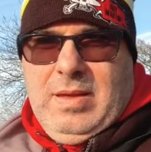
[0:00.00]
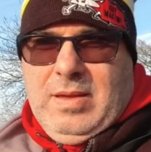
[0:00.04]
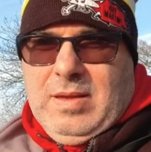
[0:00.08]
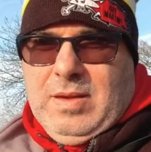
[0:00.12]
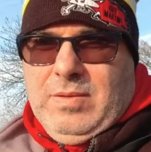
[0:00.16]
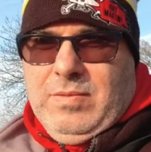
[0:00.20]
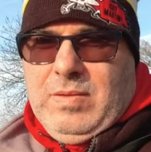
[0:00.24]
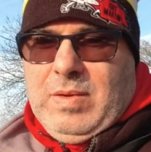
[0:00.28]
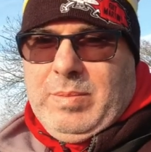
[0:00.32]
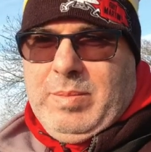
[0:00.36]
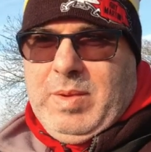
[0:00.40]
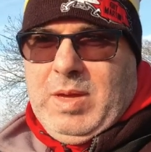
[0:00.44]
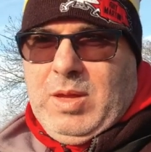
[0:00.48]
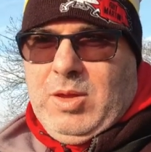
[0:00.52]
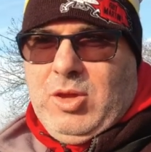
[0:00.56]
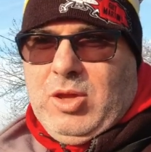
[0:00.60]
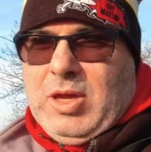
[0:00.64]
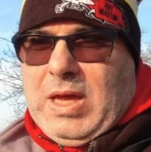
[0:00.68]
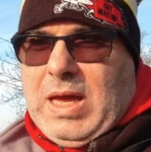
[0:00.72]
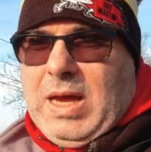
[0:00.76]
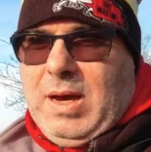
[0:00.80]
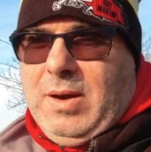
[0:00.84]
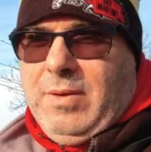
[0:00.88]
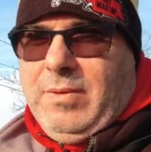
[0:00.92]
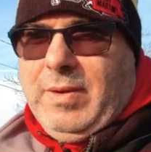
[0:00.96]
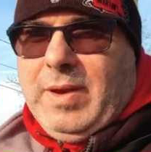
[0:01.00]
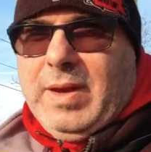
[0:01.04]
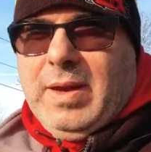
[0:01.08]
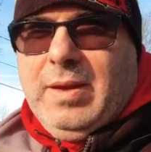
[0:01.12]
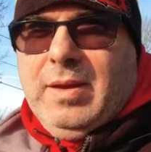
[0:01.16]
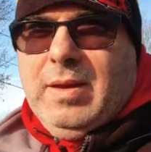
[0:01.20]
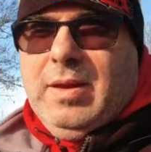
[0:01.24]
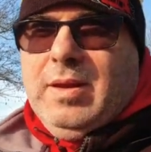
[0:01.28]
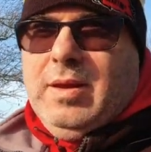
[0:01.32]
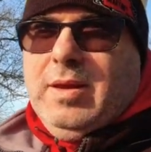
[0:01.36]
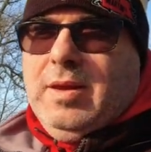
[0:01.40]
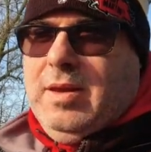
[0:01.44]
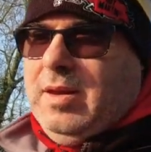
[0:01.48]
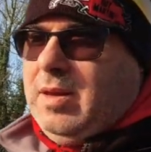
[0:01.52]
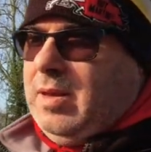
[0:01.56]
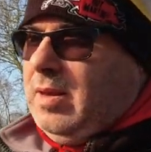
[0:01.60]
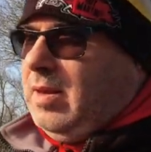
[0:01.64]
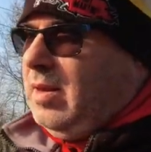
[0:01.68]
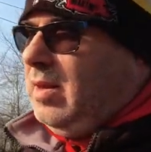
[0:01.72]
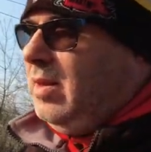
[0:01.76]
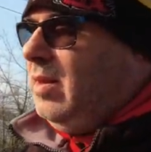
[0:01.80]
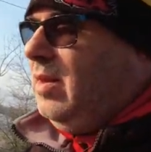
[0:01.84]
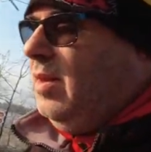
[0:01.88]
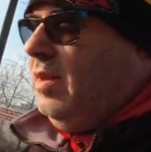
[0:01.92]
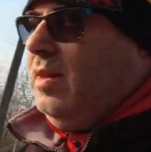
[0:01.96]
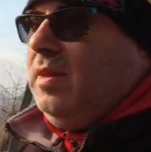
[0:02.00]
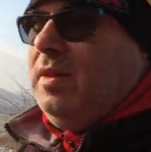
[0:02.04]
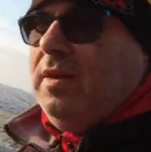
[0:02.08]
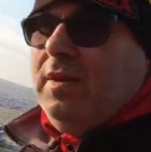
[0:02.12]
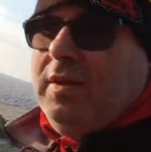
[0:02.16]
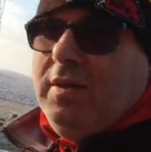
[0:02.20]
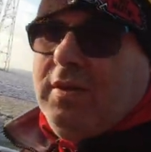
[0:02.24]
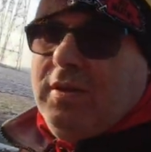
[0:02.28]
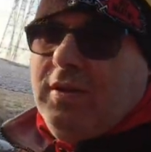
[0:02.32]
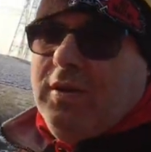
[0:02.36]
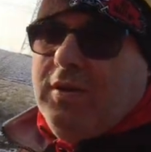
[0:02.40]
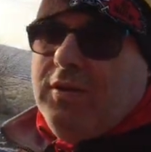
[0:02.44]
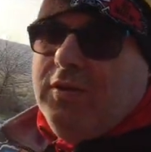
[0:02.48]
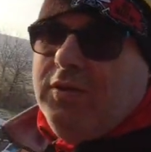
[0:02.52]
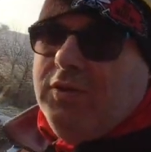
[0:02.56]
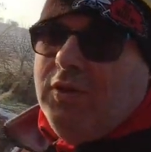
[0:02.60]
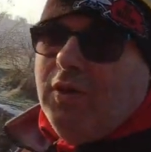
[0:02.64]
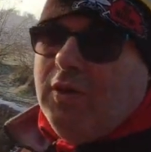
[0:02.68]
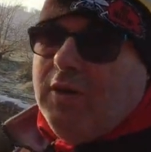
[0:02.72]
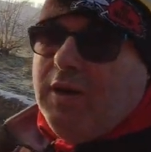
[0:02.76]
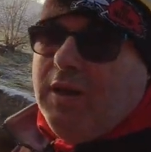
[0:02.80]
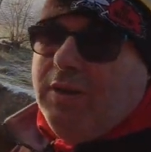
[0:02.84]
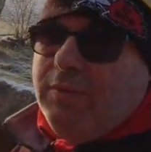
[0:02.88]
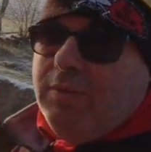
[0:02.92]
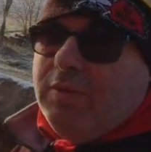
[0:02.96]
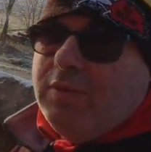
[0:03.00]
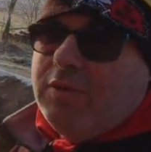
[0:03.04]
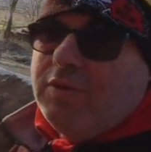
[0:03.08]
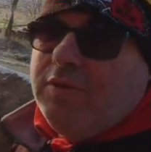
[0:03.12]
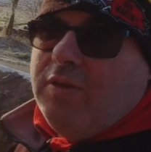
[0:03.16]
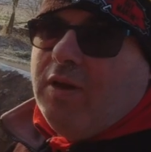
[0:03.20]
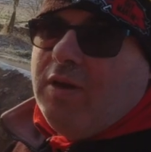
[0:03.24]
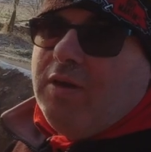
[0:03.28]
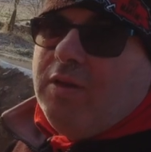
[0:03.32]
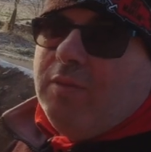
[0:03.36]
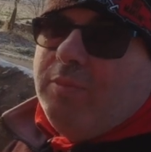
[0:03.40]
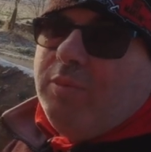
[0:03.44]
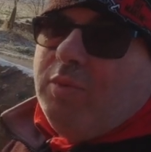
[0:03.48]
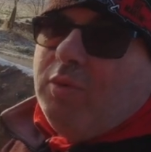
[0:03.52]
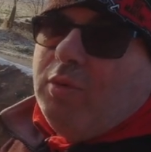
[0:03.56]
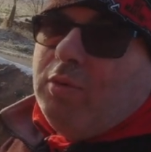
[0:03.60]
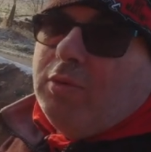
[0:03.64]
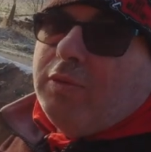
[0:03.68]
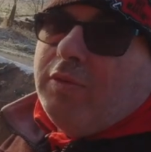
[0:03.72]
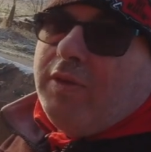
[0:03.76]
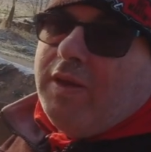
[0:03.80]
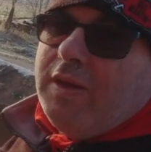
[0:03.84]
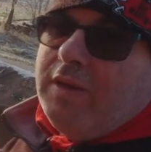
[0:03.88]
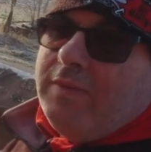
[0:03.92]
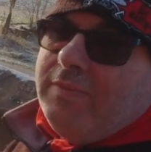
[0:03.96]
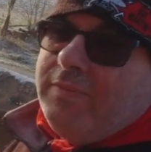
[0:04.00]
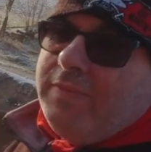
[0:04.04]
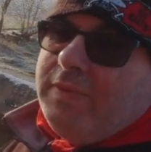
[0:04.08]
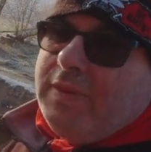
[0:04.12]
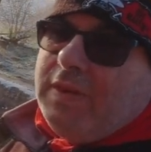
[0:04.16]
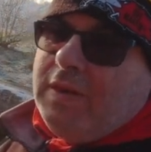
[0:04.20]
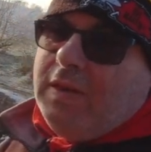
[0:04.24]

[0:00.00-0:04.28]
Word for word: The Remy is showering uh, Dolly with snow, the poor thing.